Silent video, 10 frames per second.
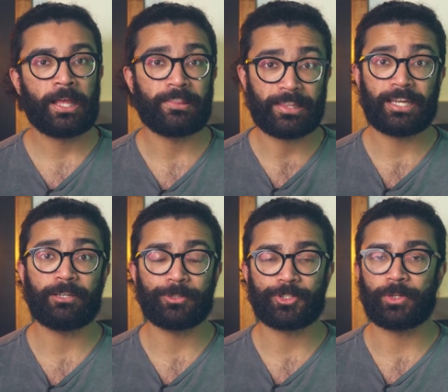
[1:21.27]

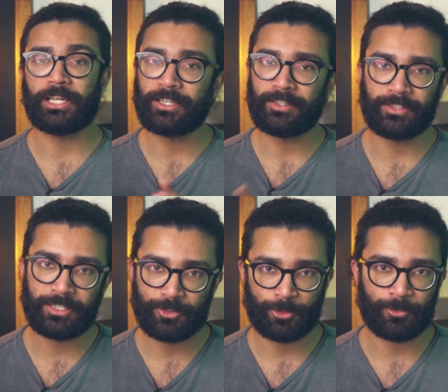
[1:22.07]
than between
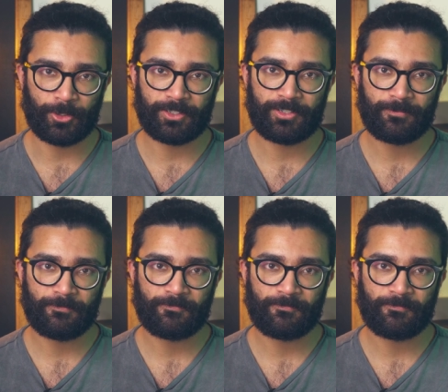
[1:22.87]
these two points.